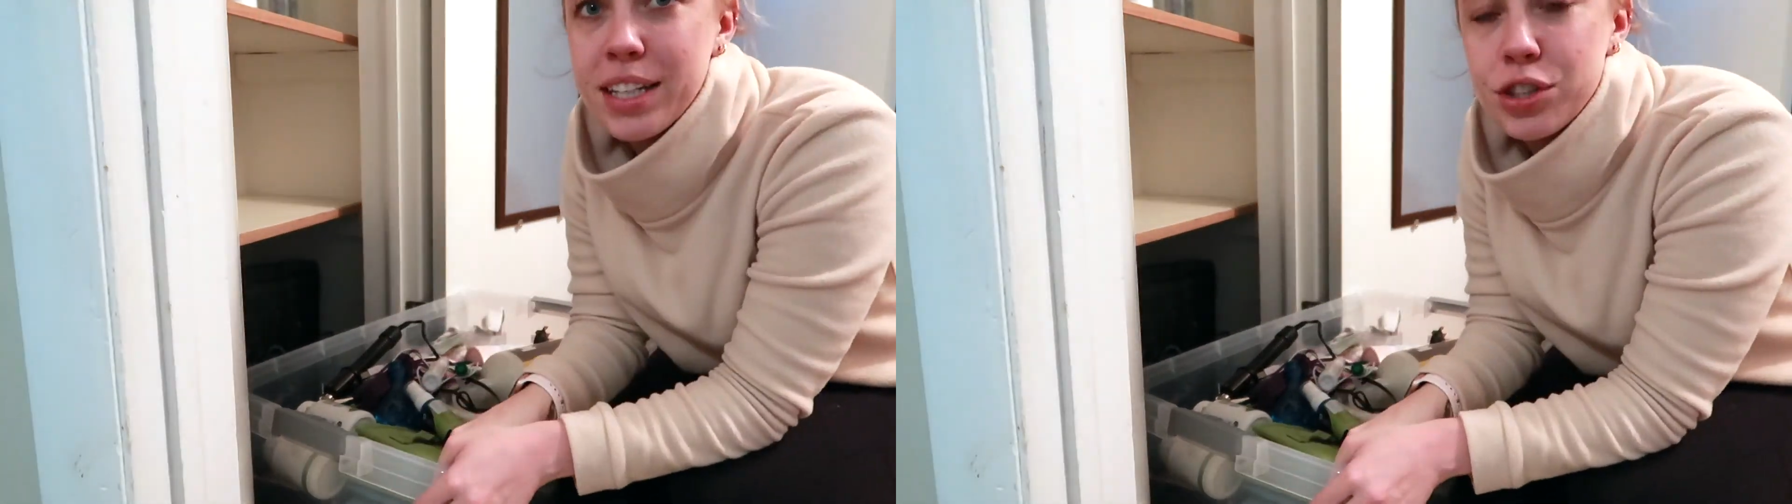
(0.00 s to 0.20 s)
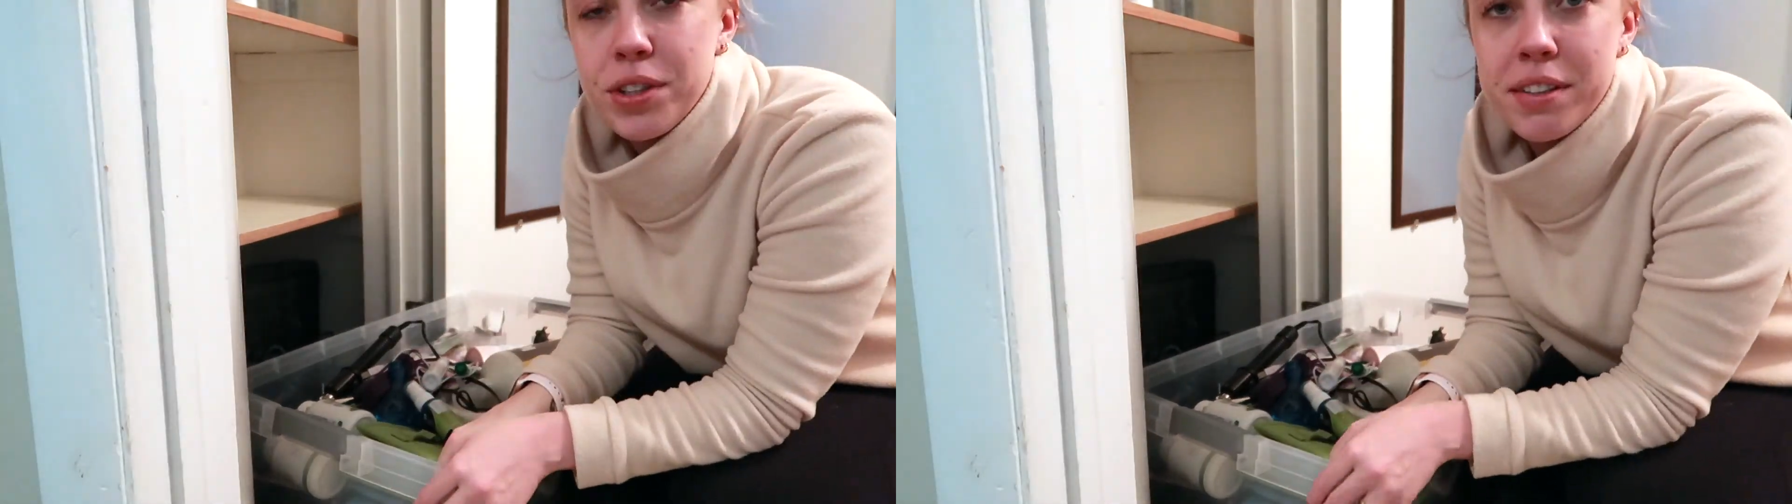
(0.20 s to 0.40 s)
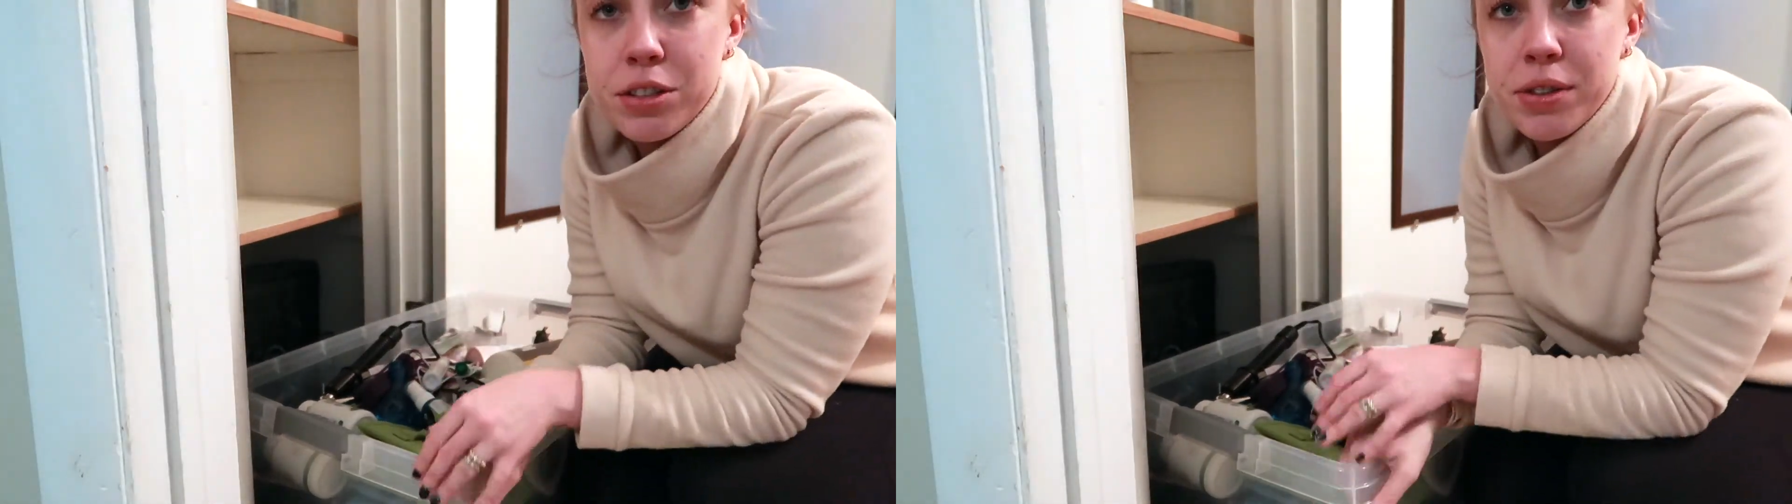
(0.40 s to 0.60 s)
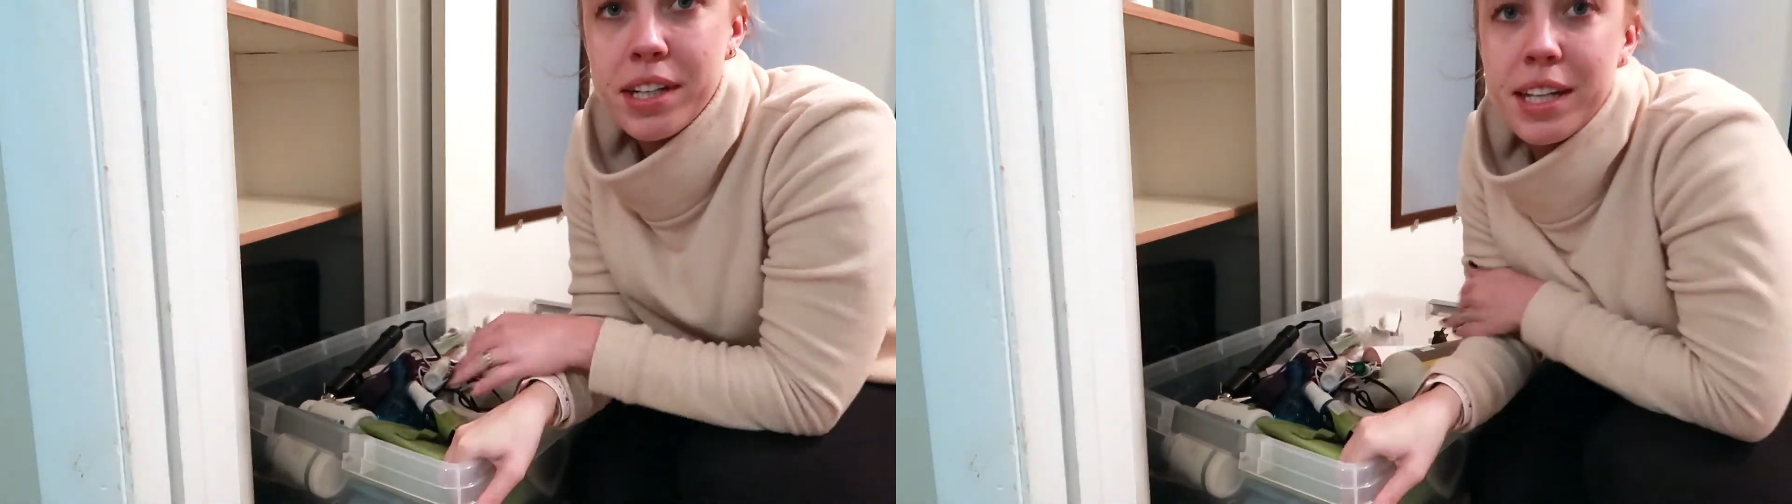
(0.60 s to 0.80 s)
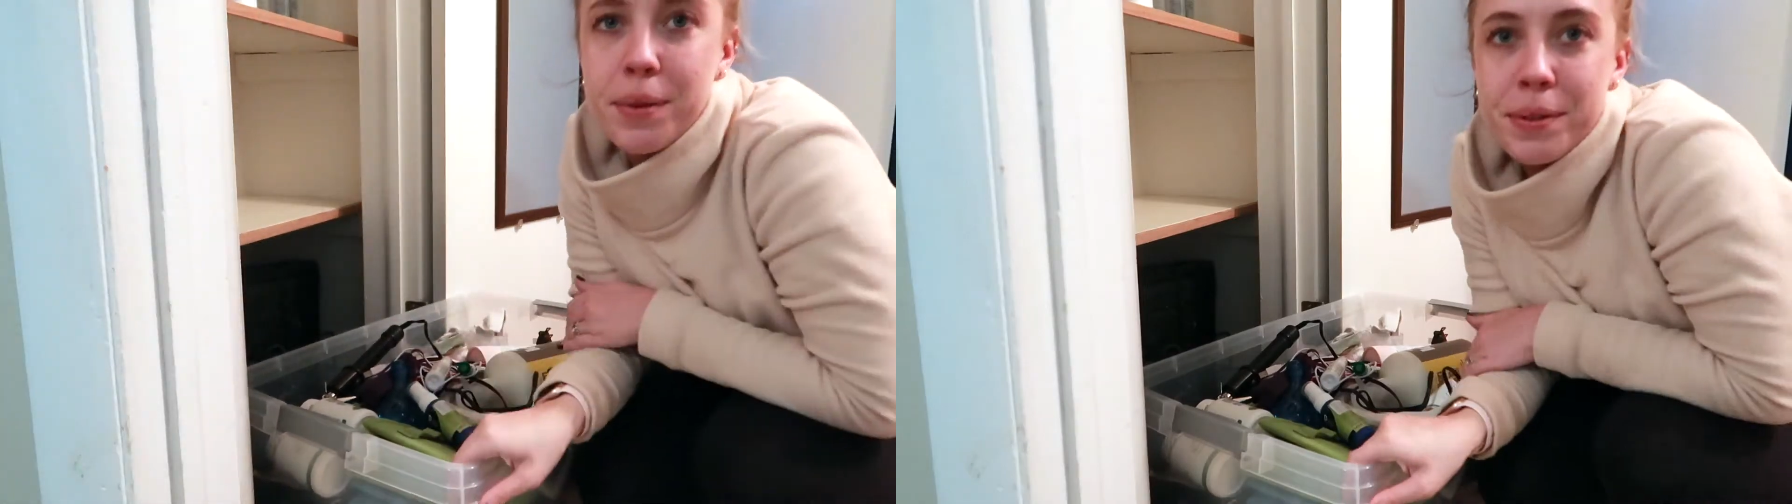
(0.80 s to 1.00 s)
to treat
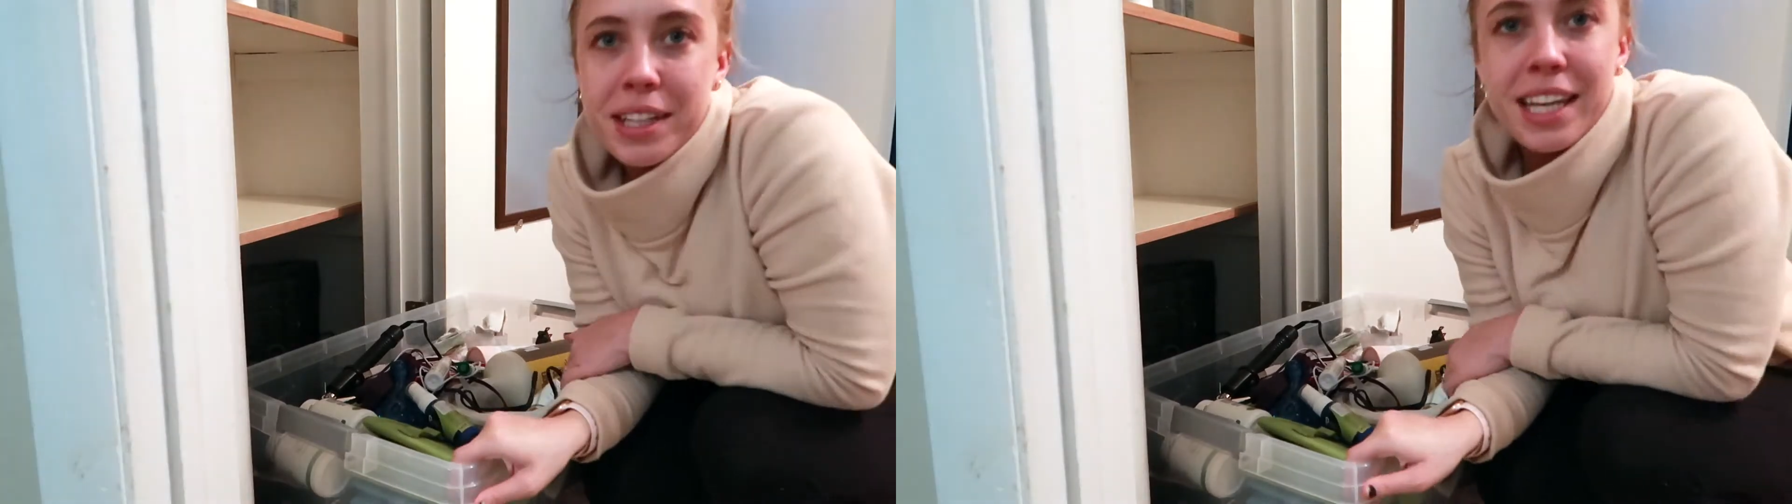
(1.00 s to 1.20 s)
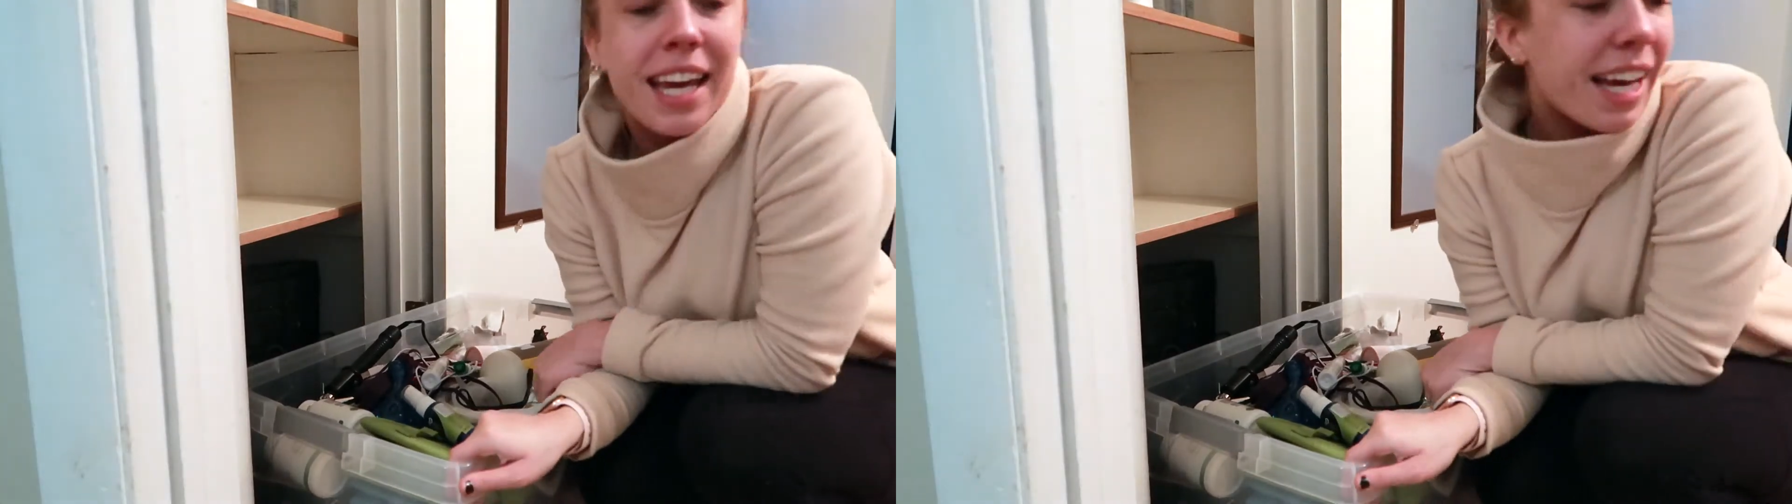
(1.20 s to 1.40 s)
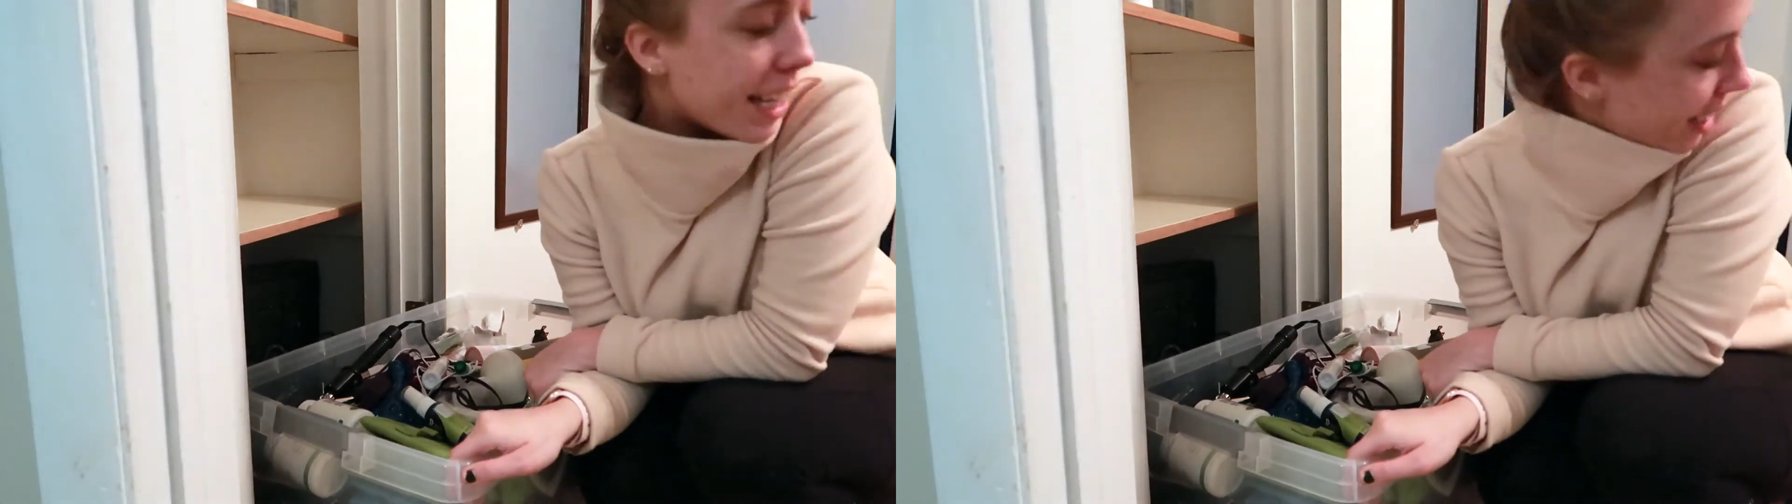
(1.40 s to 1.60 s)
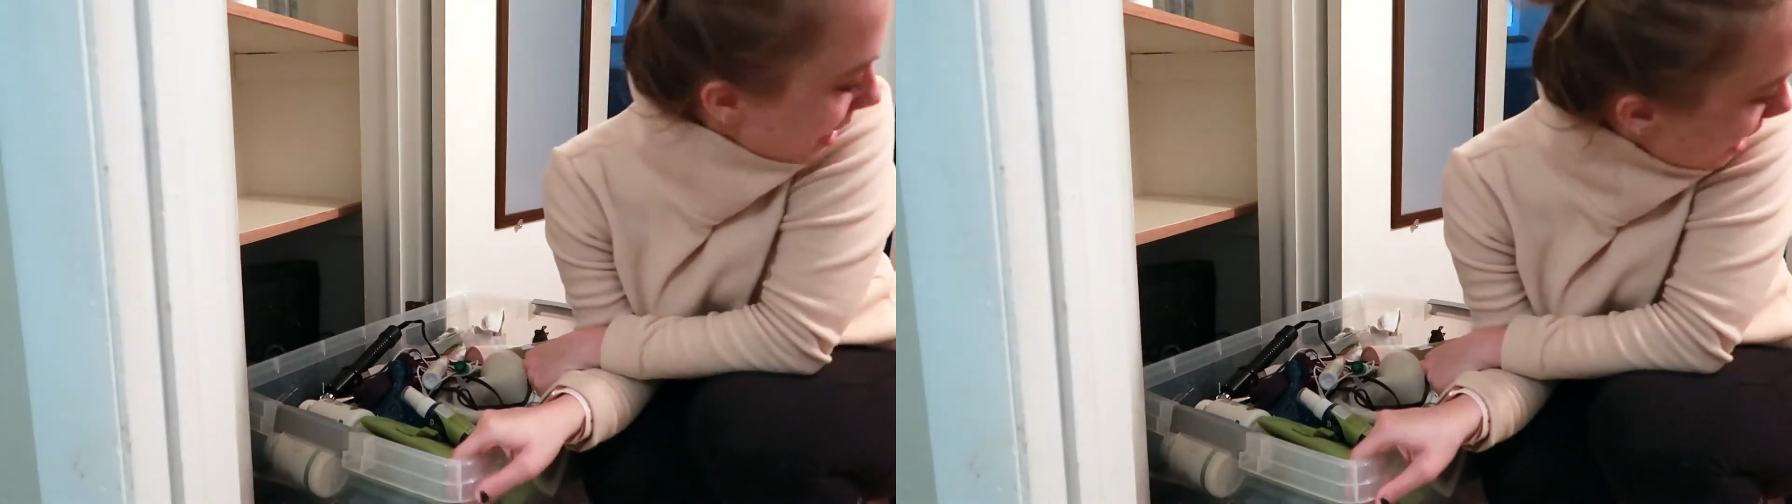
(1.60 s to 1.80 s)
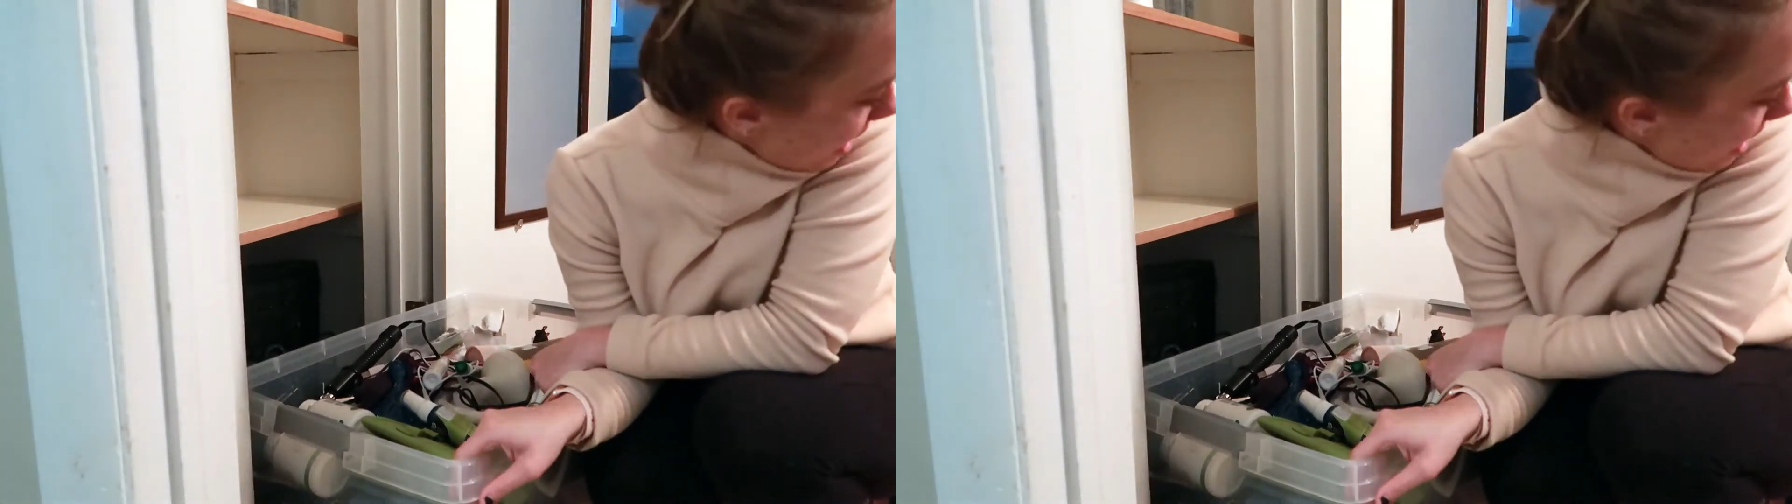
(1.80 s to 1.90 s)
it equally and